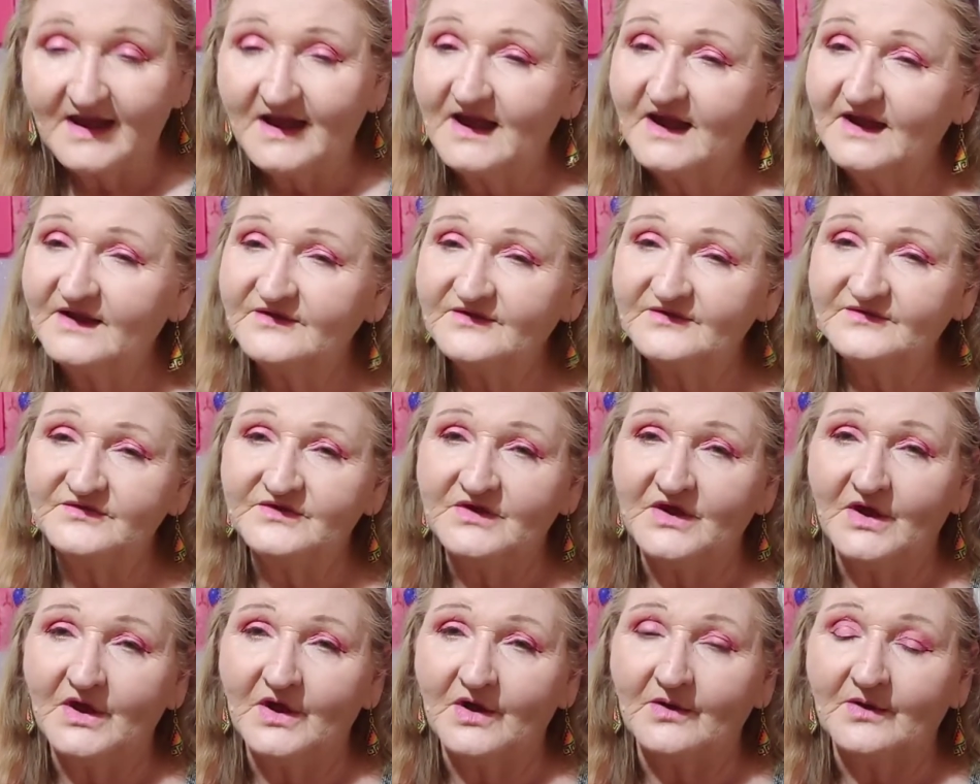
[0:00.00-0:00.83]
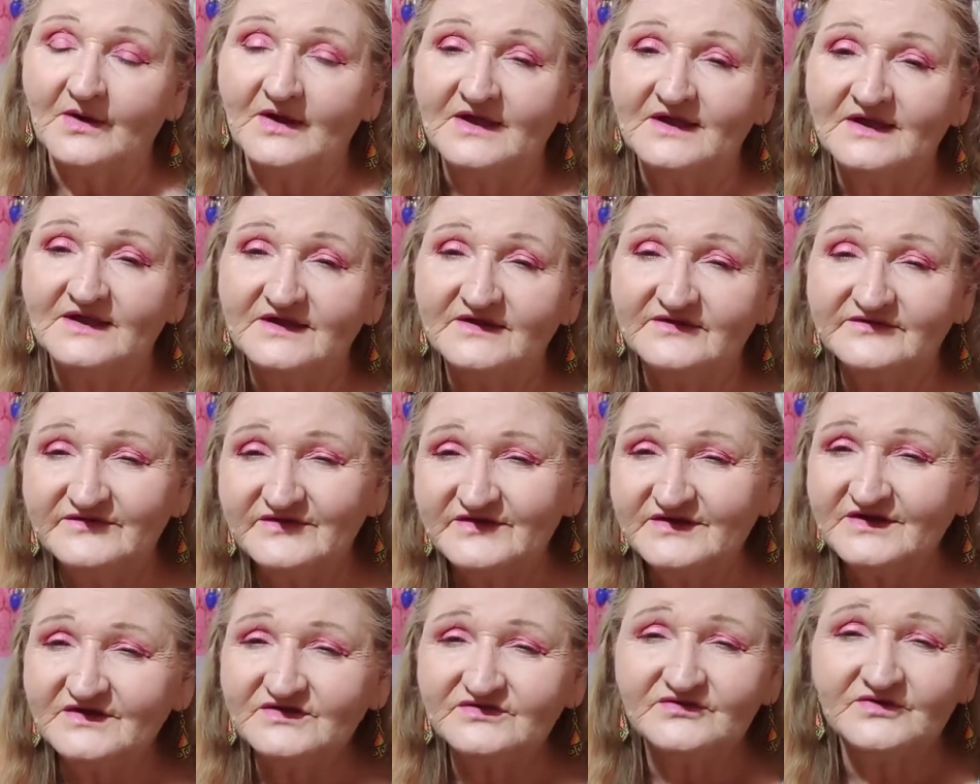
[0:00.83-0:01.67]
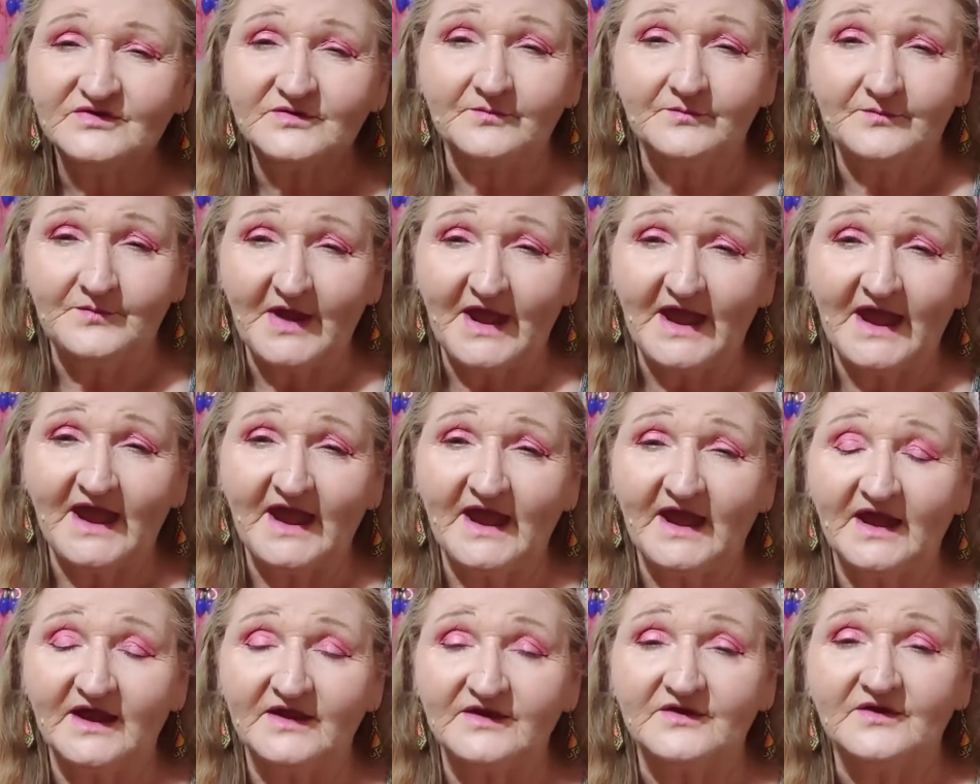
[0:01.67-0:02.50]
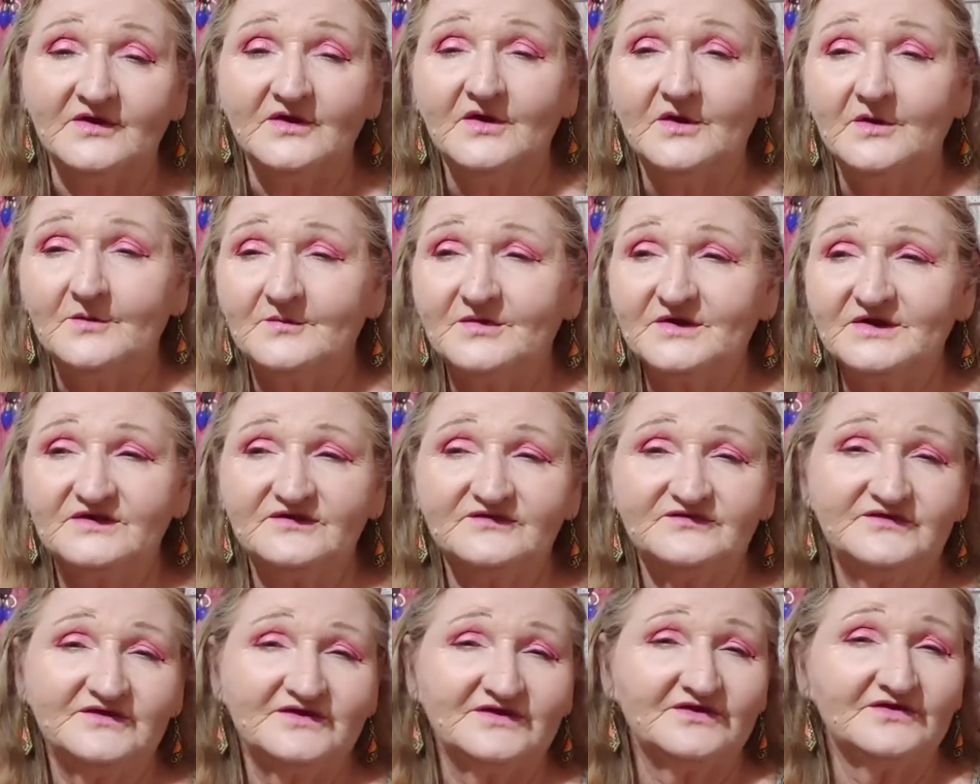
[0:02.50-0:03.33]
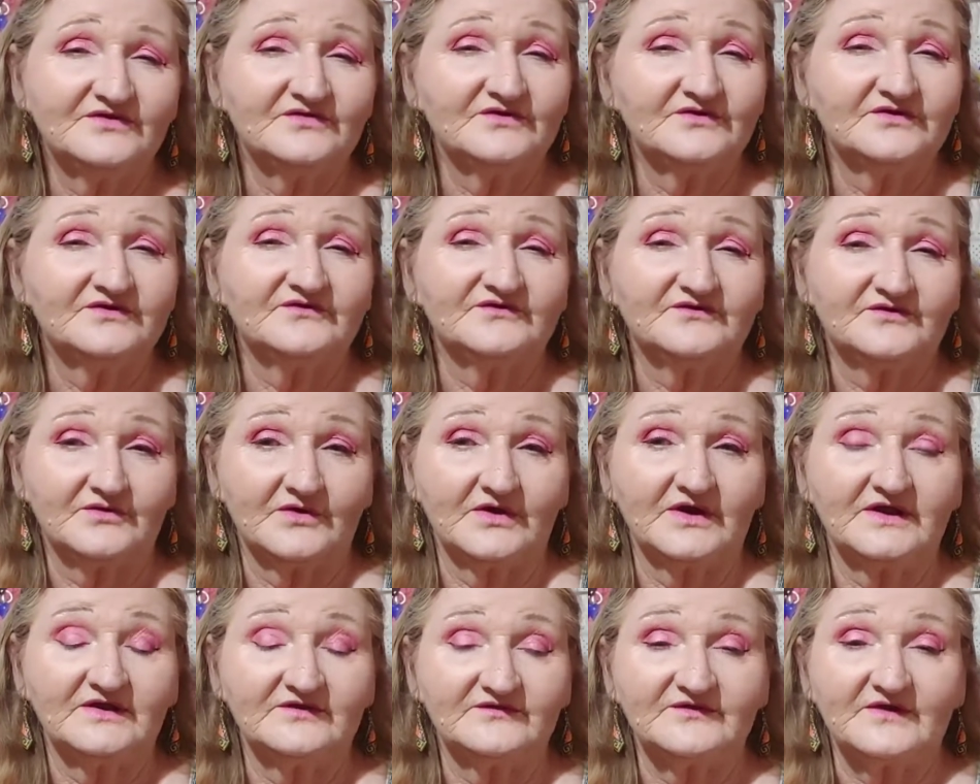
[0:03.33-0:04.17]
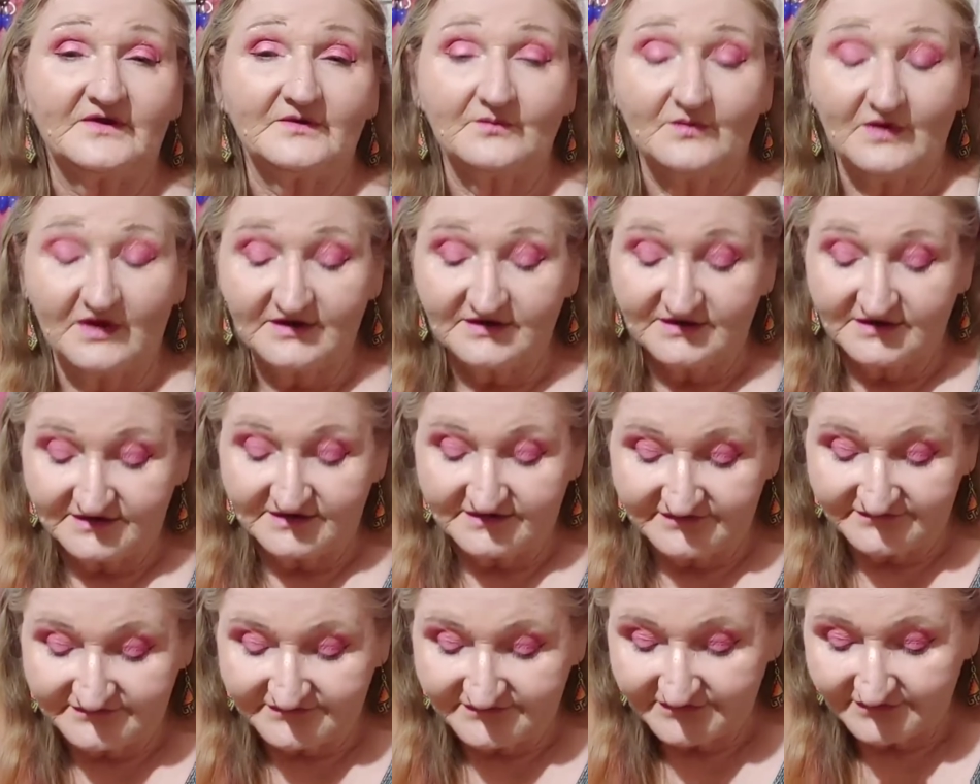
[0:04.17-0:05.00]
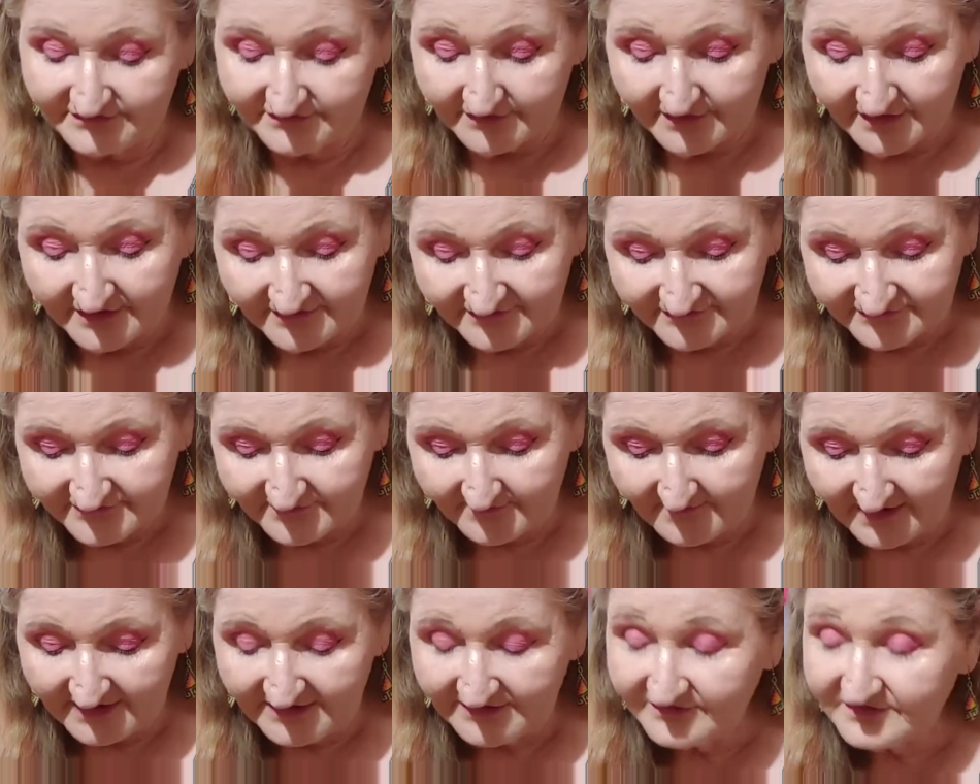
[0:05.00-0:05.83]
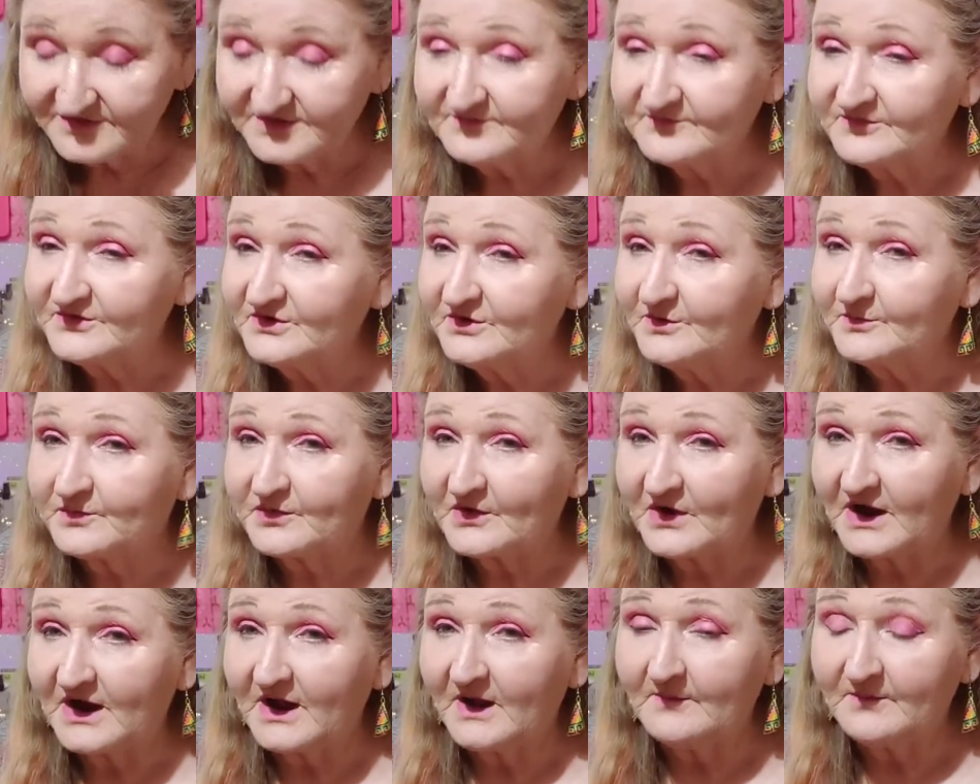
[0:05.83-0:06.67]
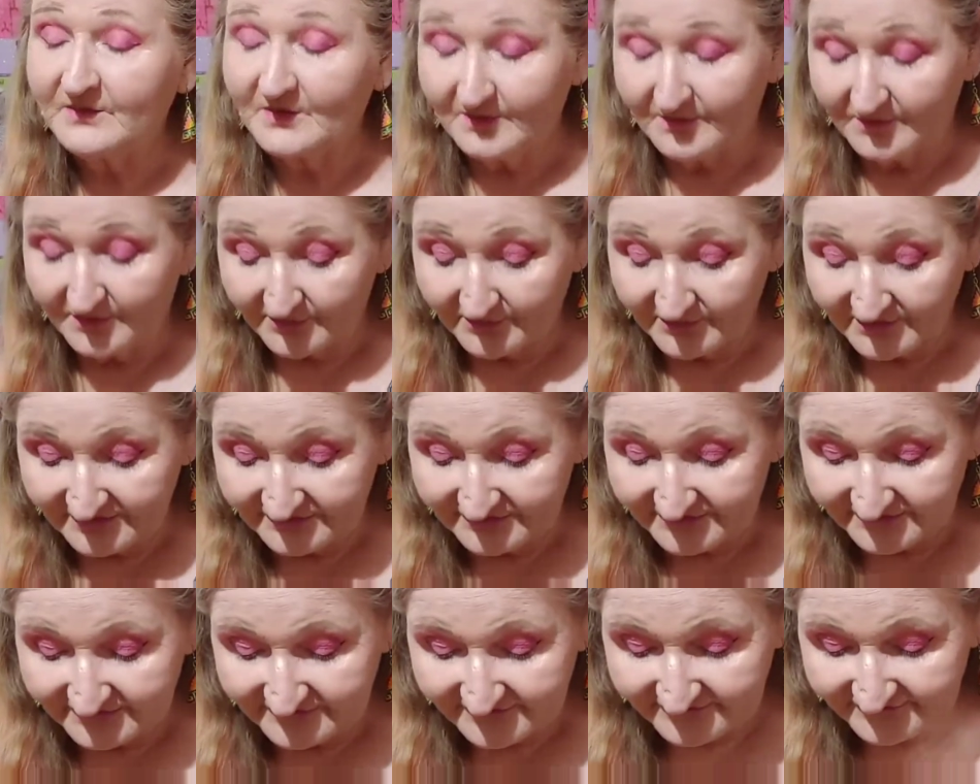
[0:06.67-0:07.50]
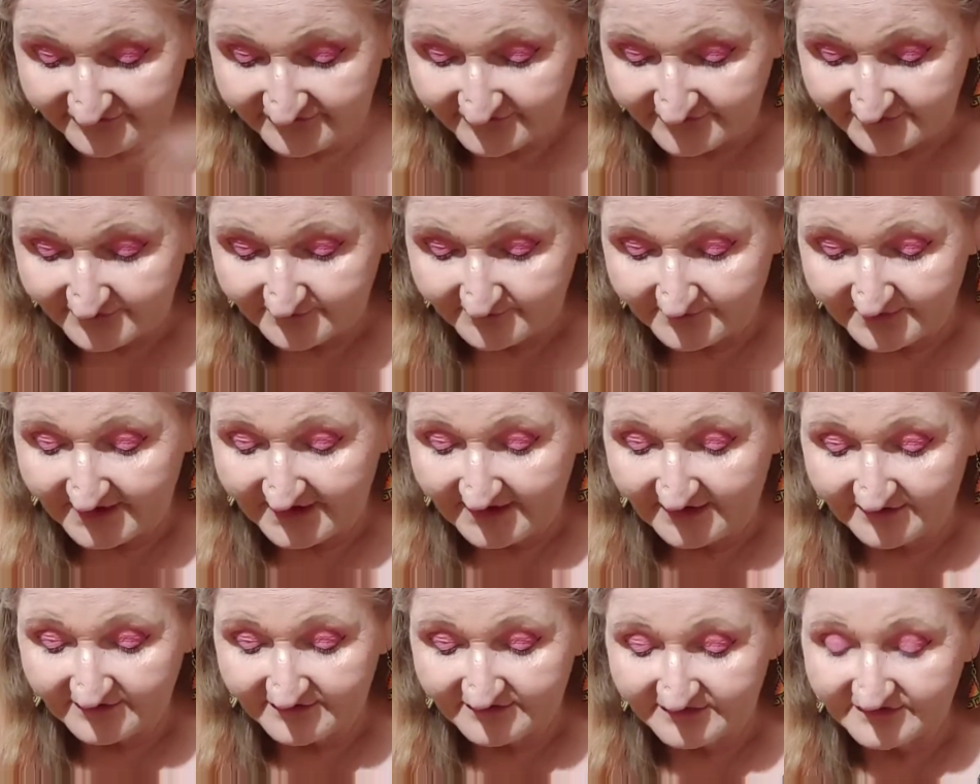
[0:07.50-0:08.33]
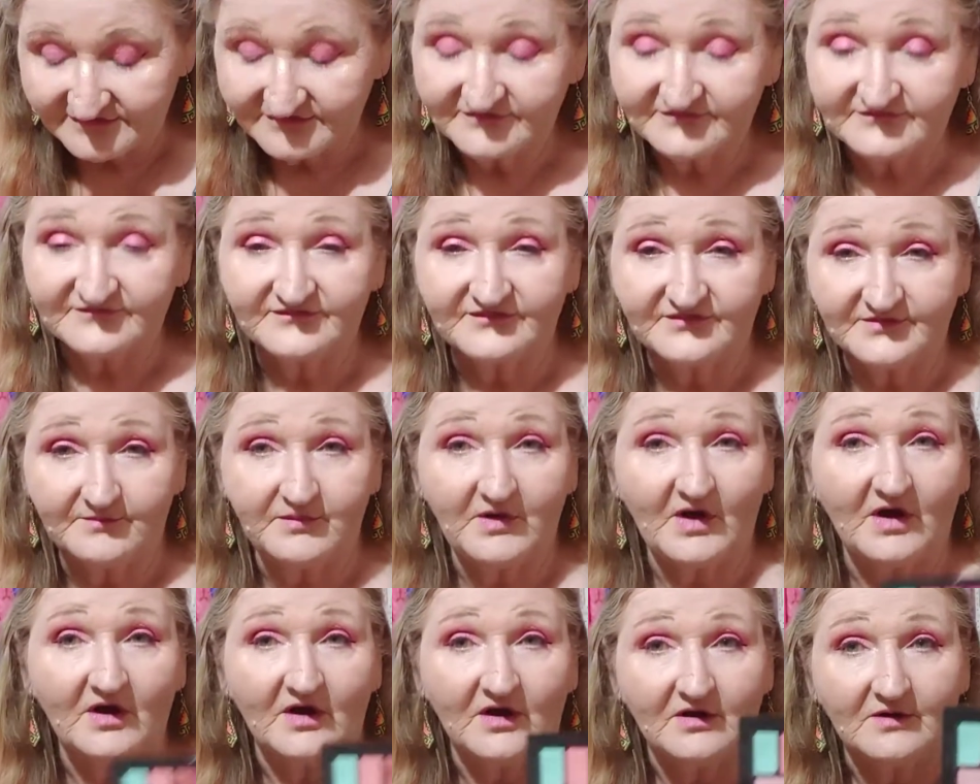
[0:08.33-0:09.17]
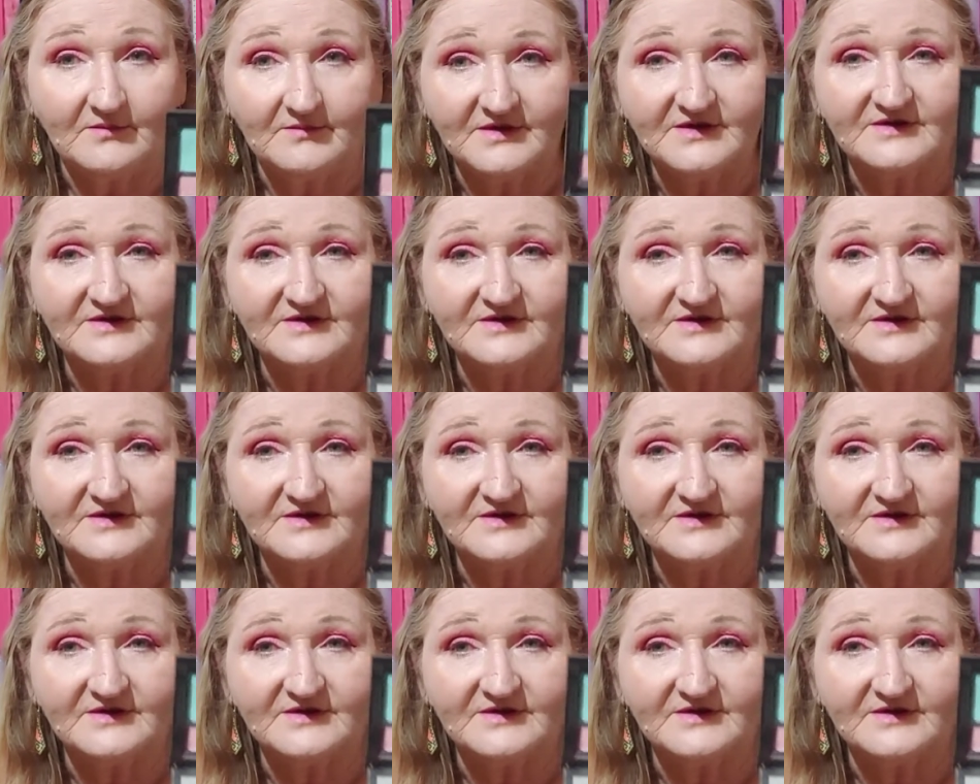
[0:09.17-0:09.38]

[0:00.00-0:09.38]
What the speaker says: I don't know, it didn't look bad, but it didn't look as great as I wanted it to. So my only real problem with this little palette is the palm,